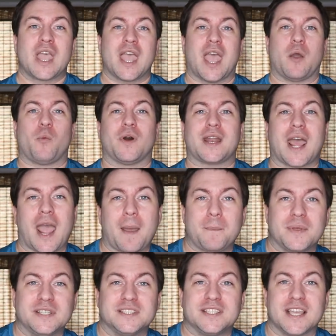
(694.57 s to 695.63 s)
And what
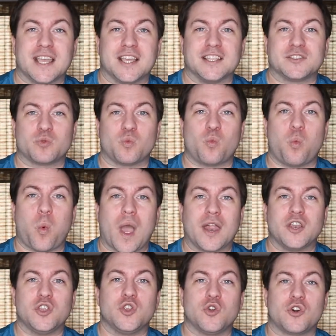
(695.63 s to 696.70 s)
happens is
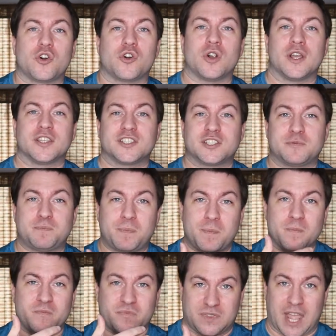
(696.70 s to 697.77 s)
when your
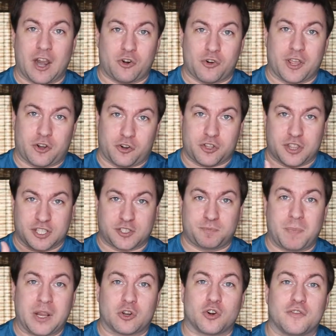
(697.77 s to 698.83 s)
narrator, the
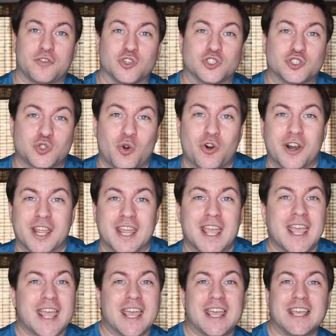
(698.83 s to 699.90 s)
speaker of your story,
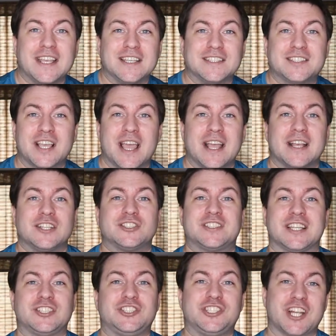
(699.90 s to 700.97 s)
is
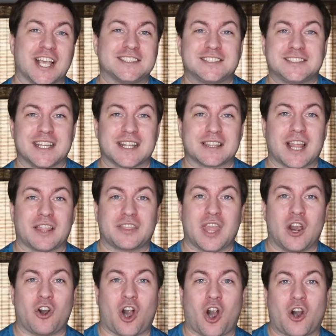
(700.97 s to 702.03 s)
suggesting that
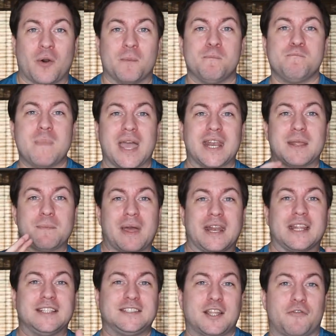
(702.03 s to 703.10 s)
there are many,
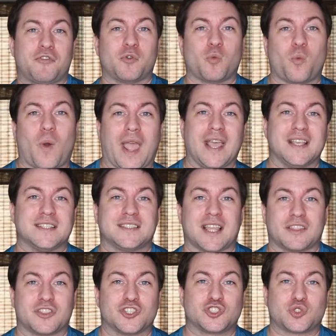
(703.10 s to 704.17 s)
many different ways
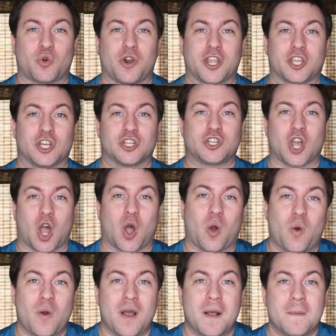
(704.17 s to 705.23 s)
that the story could
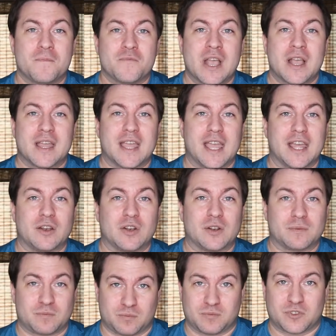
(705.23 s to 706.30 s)
go, it
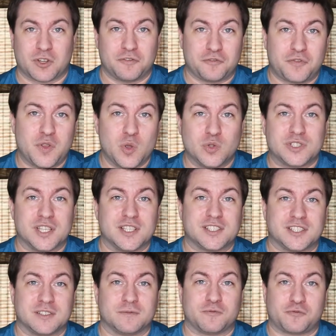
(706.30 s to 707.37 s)
confuses
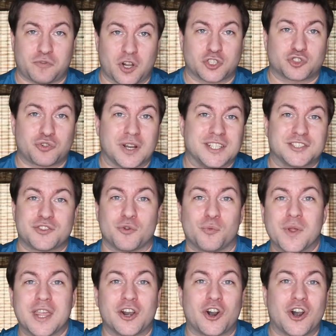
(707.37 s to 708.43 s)
and frustrates the
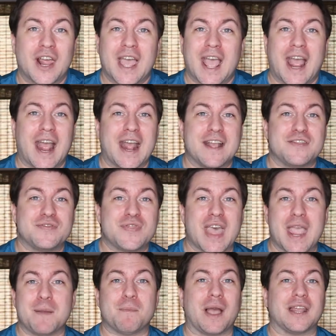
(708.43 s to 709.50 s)
reader, and
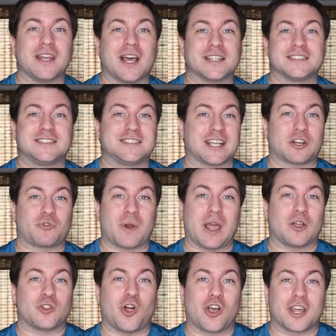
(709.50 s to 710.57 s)
they might not stick
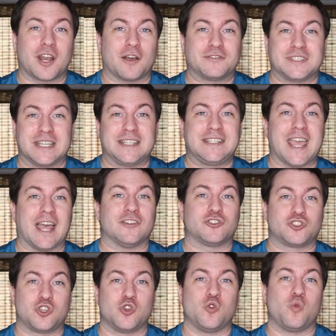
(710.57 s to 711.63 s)
around long enough to get
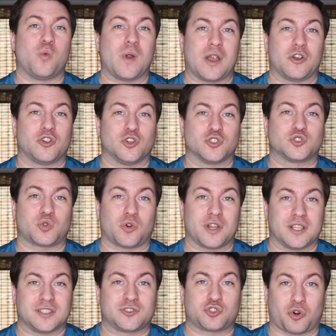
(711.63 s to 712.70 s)
to where your
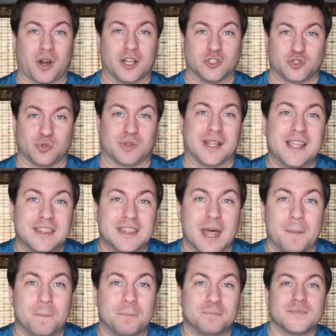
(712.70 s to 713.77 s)
story is trying to lead
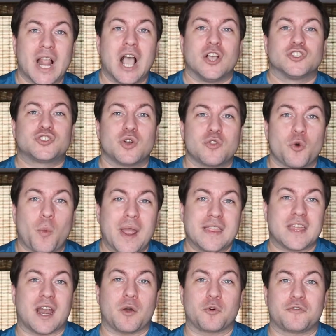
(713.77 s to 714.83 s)
them. So the way
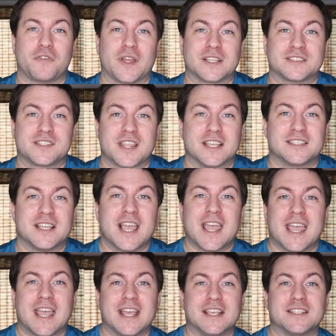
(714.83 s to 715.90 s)
that I would fix this
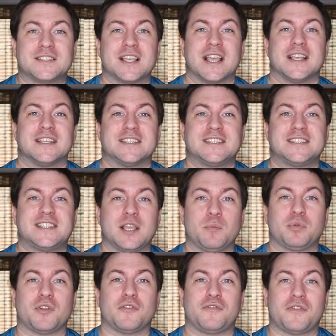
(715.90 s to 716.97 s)
is
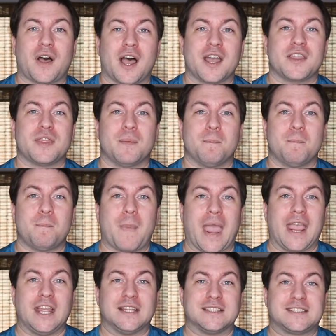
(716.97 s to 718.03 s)
simplify the
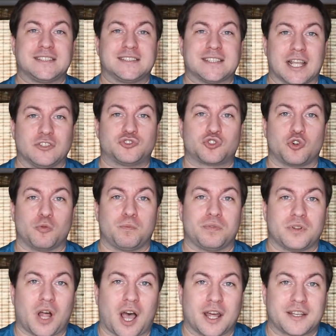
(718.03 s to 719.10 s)
main central
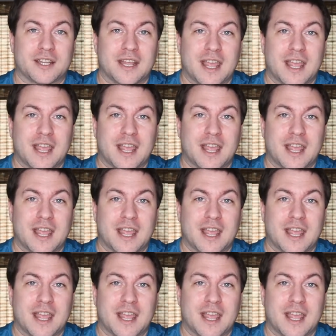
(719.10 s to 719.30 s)
plot,